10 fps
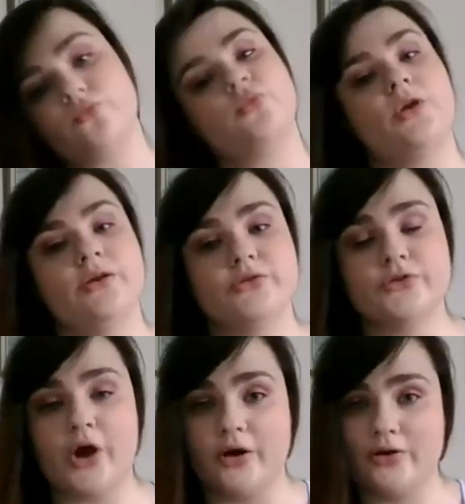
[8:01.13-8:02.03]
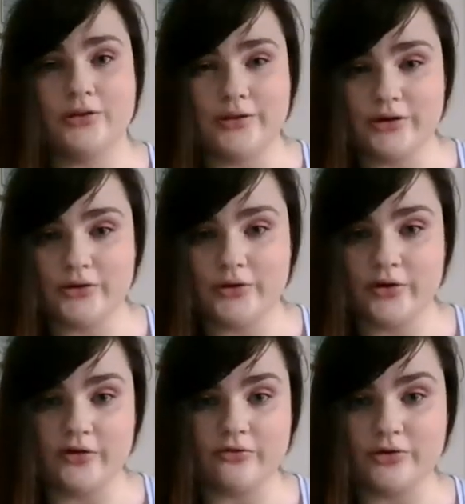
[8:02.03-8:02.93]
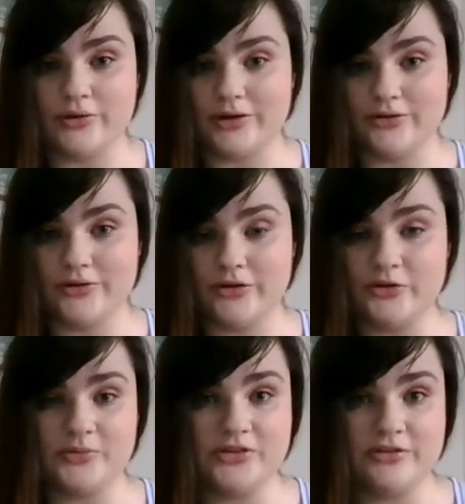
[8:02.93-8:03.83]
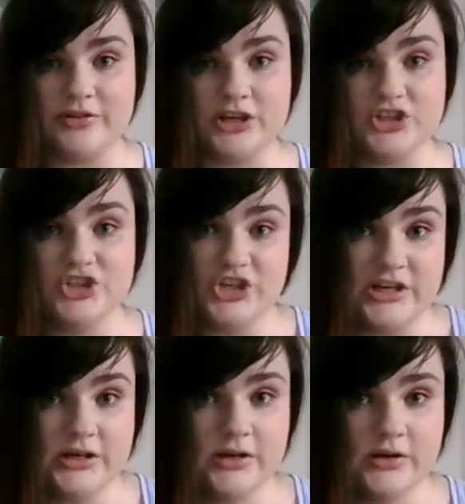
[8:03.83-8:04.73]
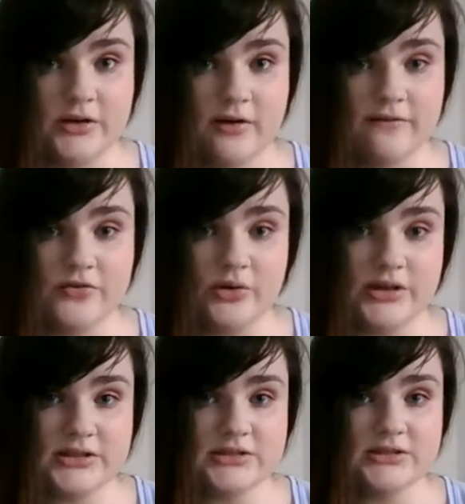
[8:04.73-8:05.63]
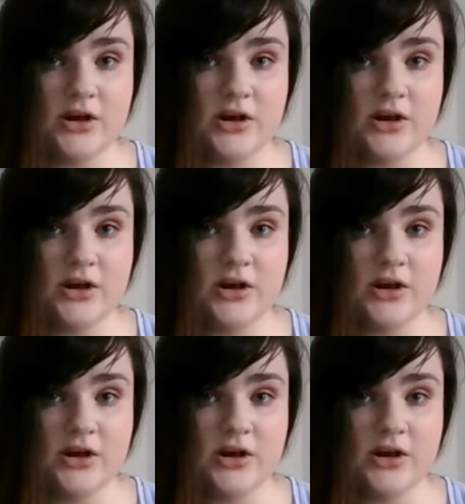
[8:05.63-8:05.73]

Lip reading: It's unclear if there is a specific gene for this,